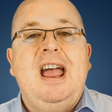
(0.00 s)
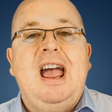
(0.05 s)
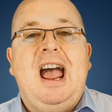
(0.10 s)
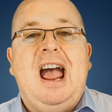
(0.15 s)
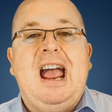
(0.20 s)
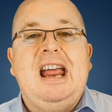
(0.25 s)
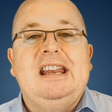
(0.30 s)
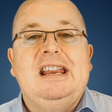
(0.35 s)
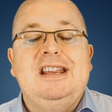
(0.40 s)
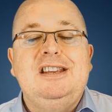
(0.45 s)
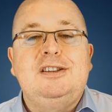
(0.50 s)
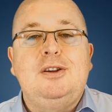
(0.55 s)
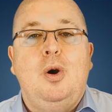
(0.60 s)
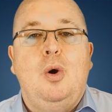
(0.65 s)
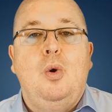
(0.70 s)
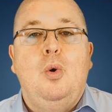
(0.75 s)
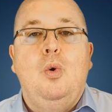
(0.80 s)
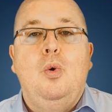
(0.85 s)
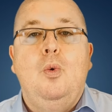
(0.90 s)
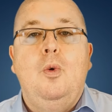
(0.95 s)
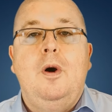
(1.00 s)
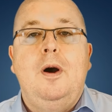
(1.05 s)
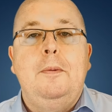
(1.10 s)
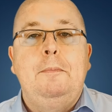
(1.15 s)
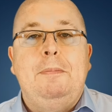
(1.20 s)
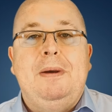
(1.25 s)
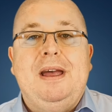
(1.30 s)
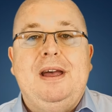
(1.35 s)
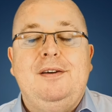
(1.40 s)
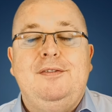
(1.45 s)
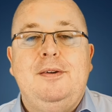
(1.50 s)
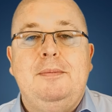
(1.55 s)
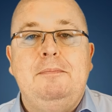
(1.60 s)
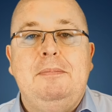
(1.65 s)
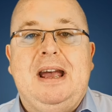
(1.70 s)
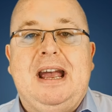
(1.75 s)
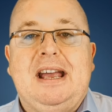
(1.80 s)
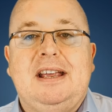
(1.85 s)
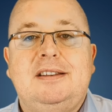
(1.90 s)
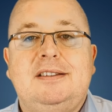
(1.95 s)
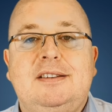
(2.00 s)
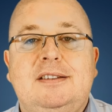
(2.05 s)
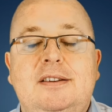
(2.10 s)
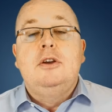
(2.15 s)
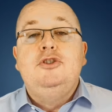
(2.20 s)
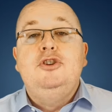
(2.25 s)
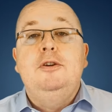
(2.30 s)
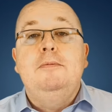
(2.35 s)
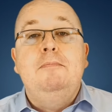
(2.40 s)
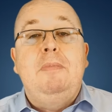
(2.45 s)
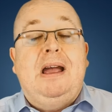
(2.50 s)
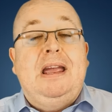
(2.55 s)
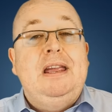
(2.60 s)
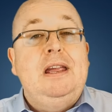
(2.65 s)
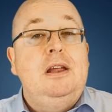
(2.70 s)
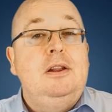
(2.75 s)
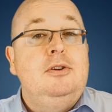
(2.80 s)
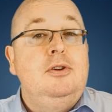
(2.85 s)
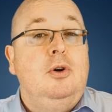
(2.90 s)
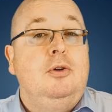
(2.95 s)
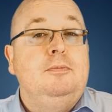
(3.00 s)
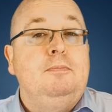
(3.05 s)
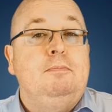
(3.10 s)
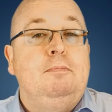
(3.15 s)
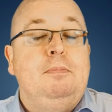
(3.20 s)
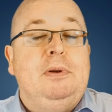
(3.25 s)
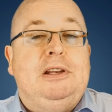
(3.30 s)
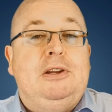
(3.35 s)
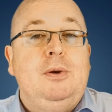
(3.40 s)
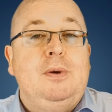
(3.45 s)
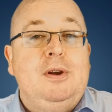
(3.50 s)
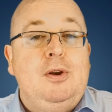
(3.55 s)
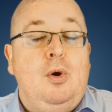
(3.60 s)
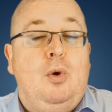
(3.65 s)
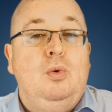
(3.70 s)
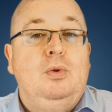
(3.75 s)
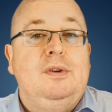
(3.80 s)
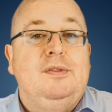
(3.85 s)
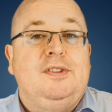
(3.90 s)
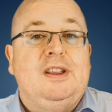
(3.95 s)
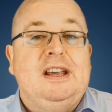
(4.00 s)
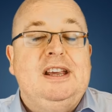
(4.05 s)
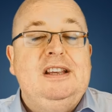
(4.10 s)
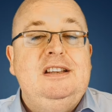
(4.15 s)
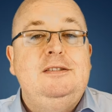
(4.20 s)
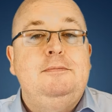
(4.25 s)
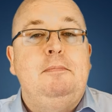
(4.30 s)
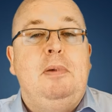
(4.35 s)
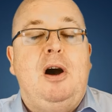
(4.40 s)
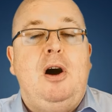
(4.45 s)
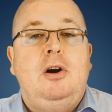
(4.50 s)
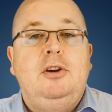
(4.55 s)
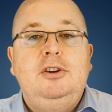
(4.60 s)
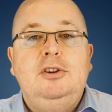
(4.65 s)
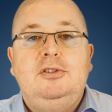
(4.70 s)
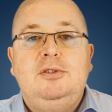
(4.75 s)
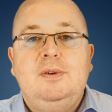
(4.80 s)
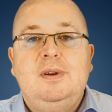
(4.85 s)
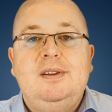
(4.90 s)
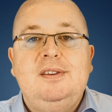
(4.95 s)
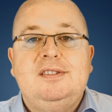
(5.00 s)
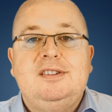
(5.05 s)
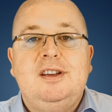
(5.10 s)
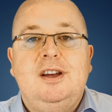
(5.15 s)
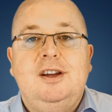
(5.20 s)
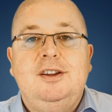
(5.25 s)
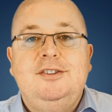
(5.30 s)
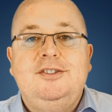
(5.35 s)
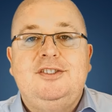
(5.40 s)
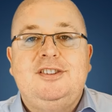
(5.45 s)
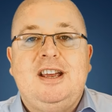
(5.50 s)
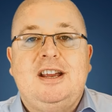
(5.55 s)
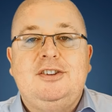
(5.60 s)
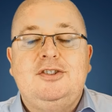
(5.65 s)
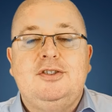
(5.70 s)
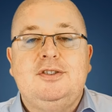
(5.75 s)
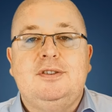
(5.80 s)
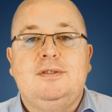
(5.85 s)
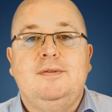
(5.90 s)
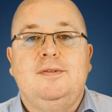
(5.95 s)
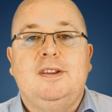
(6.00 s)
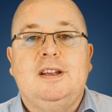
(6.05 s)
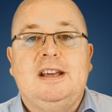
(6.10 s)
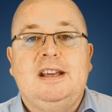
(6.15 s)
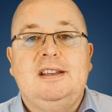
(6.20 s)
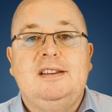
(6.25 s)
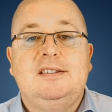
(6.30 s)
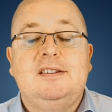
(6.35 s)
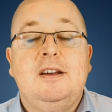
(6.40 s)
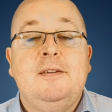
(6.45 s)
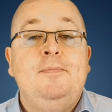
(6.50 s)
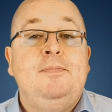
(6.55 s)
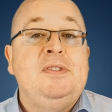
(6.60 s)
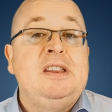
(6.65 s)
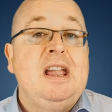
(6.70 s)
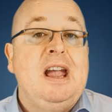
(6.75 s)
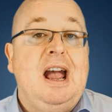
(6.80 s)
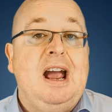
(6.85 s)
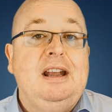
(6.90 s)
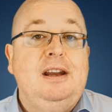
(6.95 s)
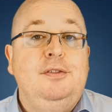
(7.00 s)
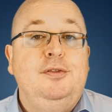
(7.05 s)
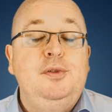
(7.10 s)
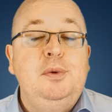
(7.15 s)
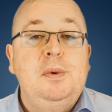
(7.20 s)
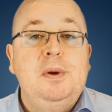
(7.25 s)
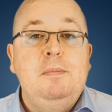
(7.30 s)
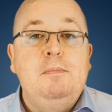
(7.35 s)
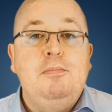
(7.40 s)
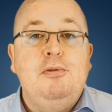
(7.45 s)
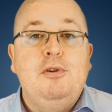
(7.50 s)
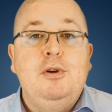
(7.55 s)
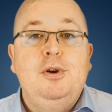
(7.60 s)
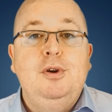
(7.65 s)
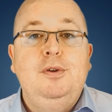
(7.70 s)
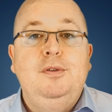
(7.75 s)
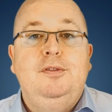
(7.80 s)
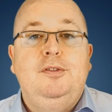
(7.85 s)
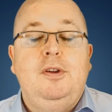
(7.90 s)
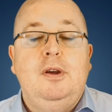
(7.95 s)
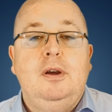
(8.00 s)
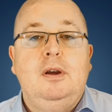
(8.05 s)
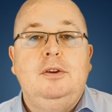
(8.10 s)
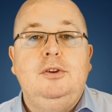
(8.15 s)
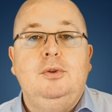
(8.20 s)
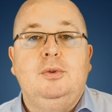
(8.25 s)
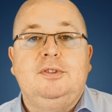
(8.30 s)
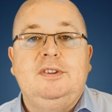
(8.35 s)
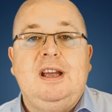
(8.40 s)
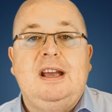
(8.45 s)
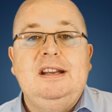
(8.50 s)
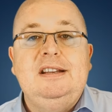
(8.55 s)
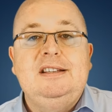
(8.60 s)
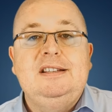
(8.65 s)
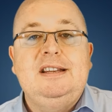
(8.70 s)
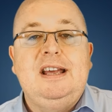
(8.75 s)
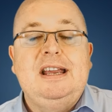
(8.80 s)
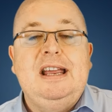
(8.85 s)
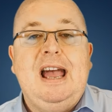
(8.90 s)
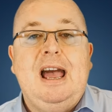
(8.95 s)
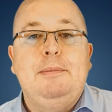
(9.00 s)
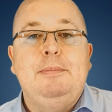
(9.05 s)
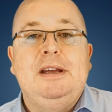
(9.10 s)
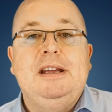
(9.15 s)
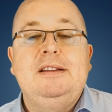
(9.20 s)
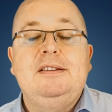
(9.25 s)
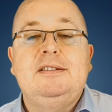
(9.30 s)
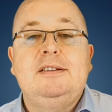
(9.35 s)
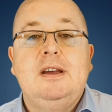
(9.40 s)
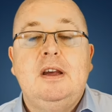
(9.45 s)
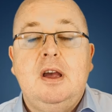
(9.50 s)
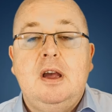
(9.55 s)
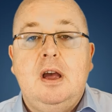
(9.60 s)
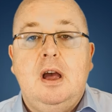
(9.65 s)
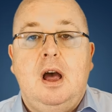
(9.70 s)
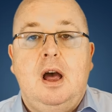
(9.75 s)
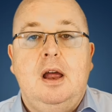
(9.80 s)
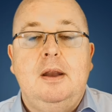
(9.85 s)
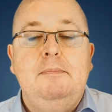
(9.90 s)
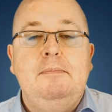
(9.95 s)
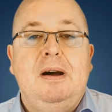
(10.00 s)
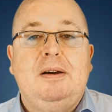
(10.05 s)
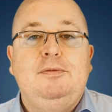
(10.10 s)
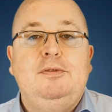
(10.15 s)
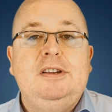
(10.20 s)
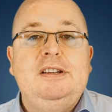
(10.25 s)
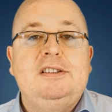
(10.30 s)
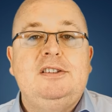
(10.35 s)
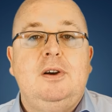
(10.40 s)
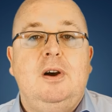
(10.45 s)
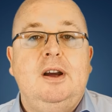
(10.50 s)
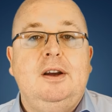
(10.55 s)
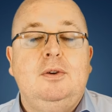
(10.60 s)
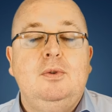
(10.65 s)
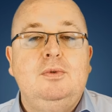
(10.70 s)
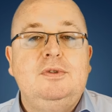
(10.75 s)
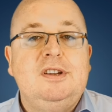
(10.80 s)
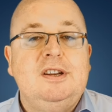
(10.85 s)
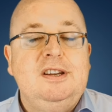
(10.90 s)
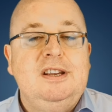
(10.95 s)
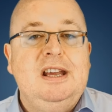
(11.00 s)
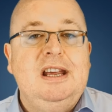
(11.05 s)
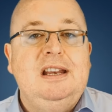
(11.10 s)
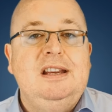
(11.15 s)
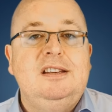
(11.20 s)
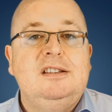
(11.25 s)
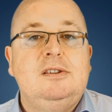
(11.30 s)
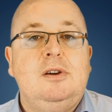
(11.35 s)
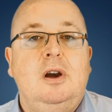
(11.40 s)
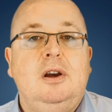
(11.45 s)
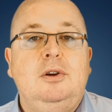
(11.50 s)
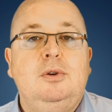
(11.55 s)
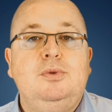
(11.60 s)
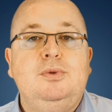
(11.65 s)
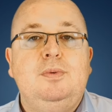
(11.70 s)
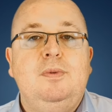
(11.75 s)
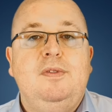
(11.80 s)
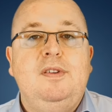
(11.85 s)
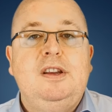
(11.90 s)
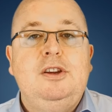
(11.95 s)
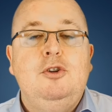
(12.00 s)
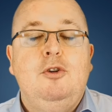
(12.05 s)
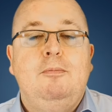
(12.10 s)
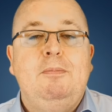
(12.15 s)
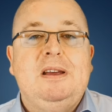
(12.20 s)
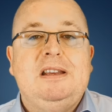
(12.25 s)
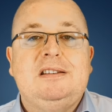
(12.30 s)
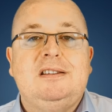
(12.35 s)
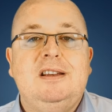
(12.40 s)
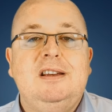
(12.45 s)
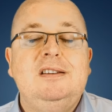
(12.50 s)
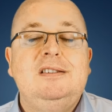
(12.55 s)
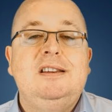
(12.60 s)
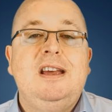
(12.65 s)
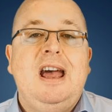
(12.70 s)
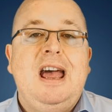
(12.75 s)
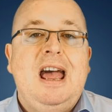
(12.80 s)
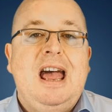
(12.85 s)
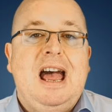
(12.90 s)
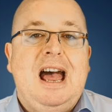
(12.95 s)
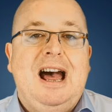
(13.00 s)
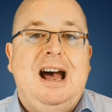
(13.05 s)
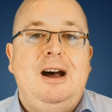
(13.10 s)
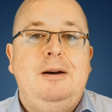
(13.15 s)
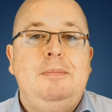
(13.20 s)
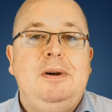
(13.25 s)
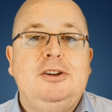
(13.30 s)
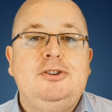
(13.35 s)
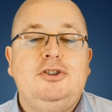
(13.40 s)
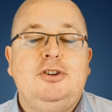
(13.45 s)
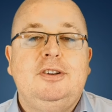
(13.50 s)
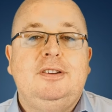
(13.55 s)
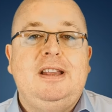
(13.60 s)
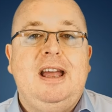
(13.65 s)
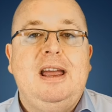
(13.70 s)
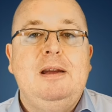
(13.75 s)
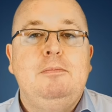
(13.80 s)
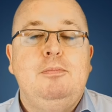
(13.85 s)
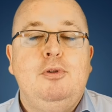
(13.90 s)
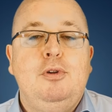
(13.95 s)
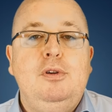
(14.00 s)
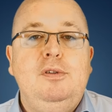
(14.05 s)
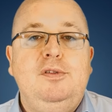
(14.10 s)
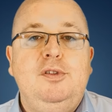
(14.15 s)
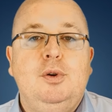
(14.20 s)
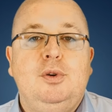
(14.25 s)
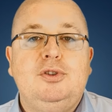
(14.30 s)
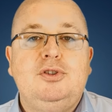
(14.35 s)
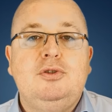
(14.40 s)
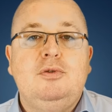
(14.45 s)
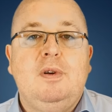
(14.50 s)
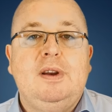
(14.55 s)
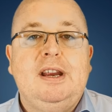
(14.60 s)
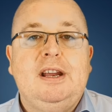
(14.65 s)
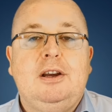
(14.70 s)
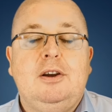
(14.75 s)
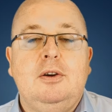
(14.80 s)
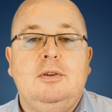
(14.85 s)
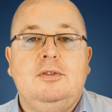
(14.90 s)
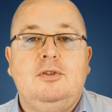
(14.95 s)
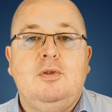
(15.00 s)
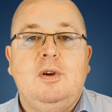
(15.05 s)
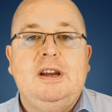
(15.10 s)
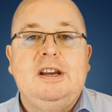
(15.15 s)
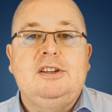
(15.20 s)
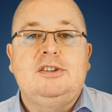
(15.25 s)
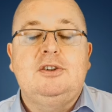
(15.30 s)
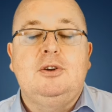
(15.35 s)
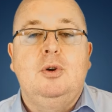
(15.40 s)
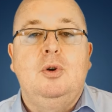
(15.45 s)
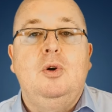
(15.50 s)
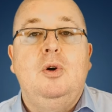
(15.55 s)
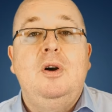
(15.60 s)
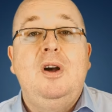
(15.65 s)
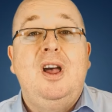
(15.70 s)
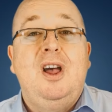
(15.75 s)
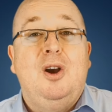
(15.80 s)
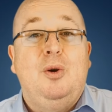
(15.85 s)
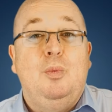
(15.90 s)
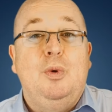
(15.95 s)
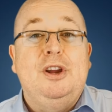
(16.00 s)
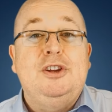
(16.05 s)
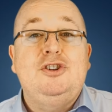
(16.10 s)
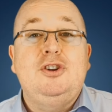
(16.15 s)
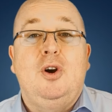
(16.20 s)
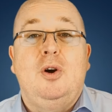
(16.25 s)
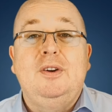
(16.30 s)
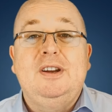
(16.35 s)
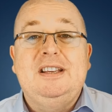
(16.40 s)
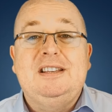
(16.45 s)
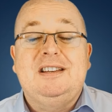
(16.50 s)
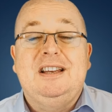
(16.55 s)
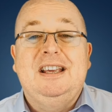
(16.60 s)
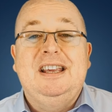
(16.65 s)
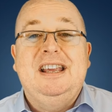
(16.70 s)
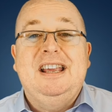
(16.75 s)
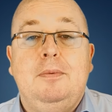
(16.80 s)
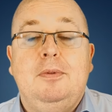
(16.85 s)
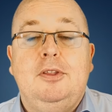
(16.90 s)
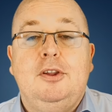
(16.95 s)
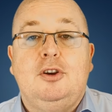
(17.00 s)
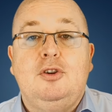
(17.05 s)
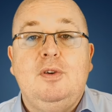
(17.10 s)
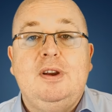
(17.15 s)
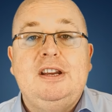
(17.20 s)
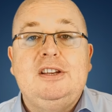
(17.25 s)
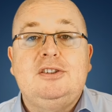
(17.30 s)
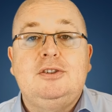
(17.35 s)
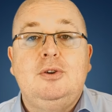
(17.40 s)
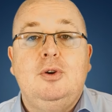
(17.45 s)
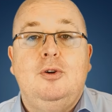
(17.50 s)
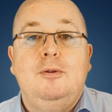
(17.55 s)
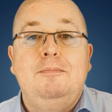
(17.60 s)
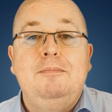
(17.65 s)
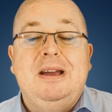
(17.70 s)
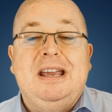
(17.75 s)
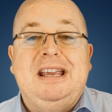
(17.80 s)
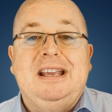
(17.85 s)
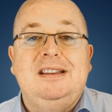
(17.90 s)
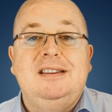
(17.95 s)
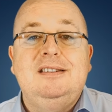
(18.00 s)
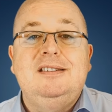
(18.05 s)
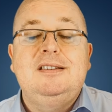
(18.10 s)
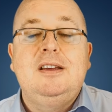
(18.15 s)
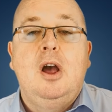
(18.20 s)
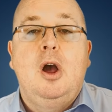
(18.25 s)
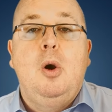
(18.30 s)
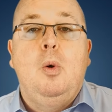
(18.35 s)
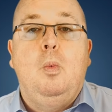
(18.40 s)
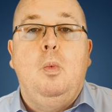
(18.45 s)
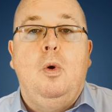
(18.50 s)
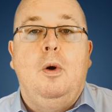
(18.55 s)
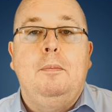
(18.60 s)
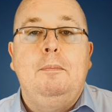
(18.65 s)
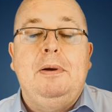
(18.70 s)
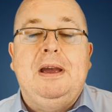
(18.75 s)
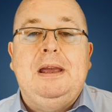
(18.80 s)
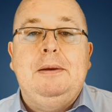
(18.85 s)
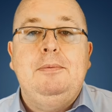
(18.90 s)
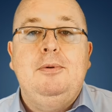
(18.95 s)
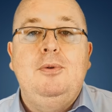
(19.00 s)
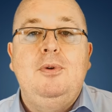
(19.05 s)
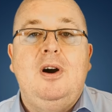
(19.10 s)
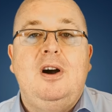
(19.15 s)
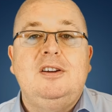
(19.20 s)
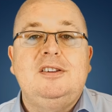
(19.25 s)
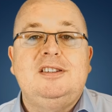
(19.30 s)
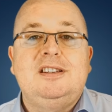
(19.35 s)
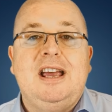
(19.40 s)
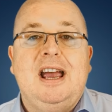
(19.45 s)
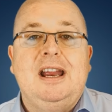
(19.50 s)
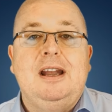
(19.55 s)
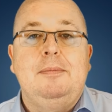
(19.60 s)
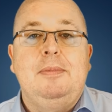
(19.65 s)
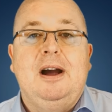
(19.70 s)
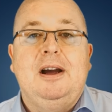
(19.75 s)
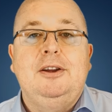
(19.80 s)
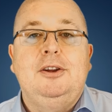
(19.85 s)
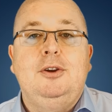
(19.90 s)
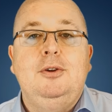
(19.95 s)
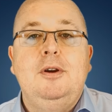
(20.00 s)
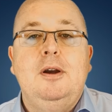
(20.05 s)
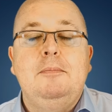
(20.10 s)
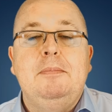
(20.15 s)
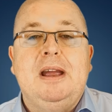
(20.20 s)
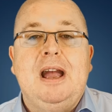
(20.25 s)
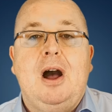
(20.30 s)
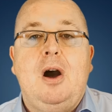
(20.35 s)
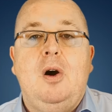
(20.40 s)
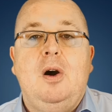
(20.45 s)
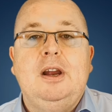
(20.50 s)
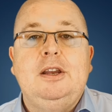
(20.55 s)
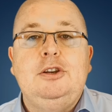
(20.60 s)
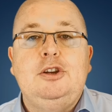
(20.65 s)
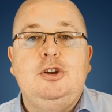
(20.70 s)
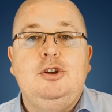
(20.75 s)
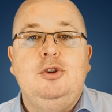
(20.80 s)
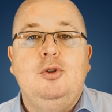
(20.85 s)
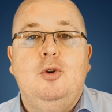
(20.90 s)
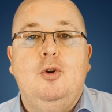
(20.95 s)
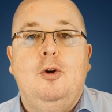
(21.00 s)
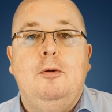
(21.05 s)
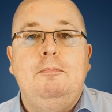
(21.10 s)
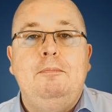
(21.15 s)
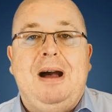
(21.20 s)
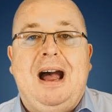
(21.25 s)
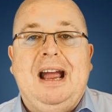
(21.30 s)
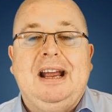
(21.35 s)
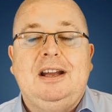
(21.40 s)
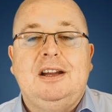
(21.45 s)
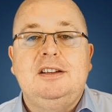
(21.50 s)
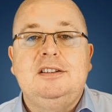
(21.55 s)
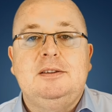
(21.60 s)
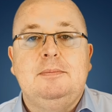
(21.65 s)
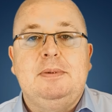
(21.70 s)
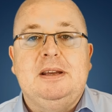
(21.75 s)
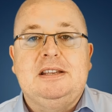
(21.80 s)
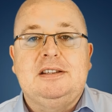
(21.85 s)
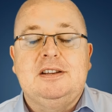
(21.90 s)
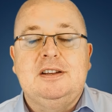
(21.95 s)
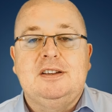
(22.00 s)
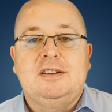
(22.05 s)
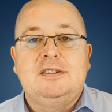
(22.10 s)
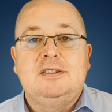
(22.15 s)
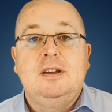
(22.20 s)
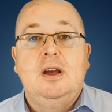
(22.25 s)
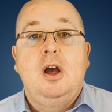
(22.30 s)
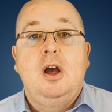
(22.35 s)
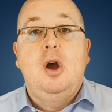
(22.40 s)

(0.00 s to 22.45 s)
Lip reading: and it's all a bit of a mess. You may not be doing all of these, but are you doing certain sections of these? And if you improved your day-to-day habits and monthly cycles and yearly cycles within your business, how much could that improve your credit score? Which honestly, the credit score means what people are saying about you behind your back as a business.